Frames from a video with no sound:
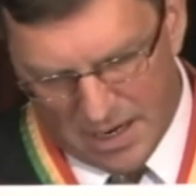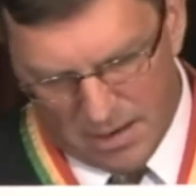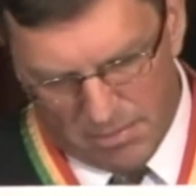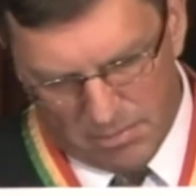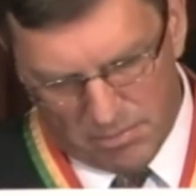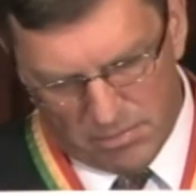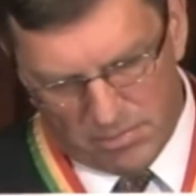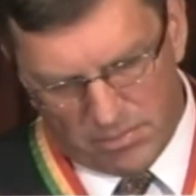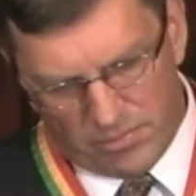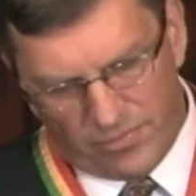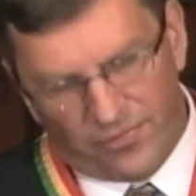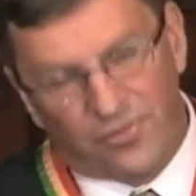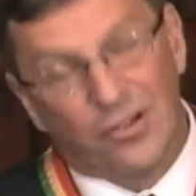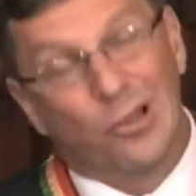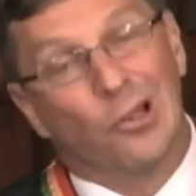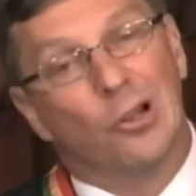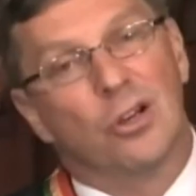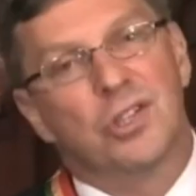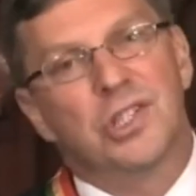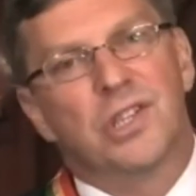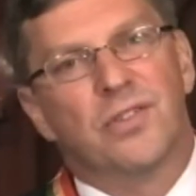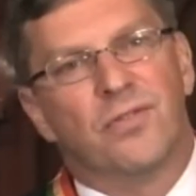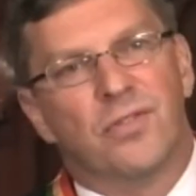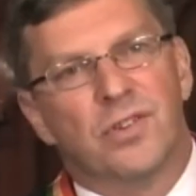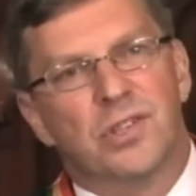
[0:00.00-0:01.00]

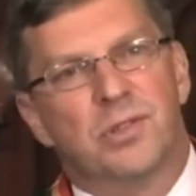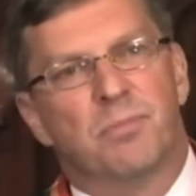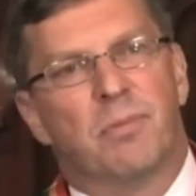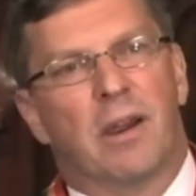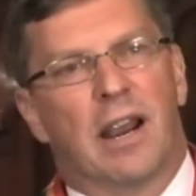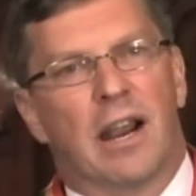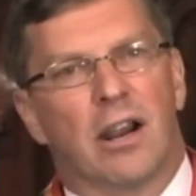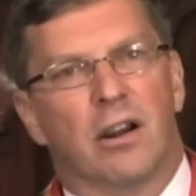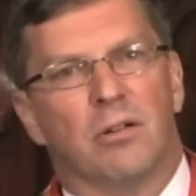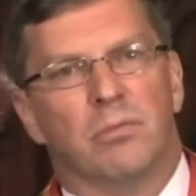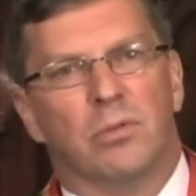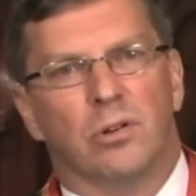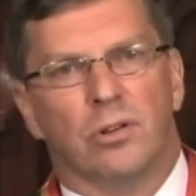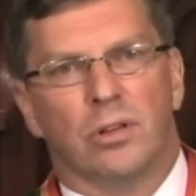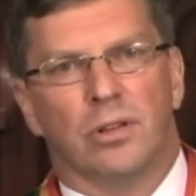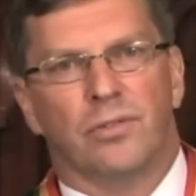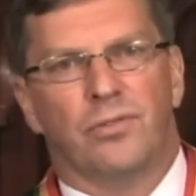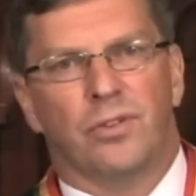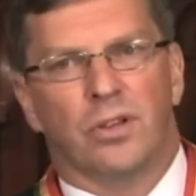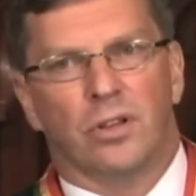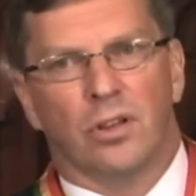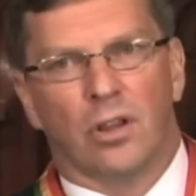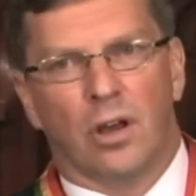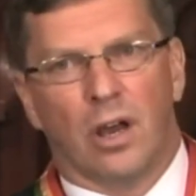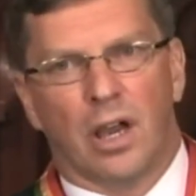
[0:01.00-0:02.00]
philosopher's parable, if
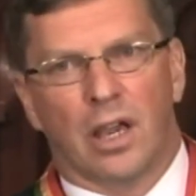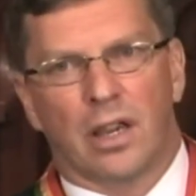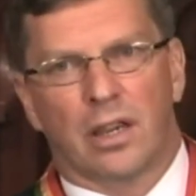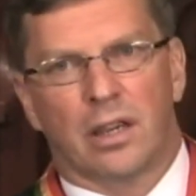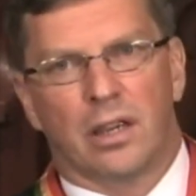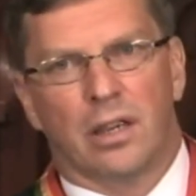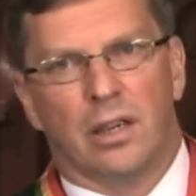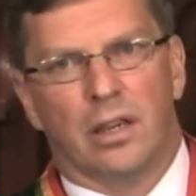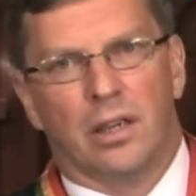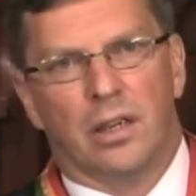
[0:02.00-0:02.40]
you like,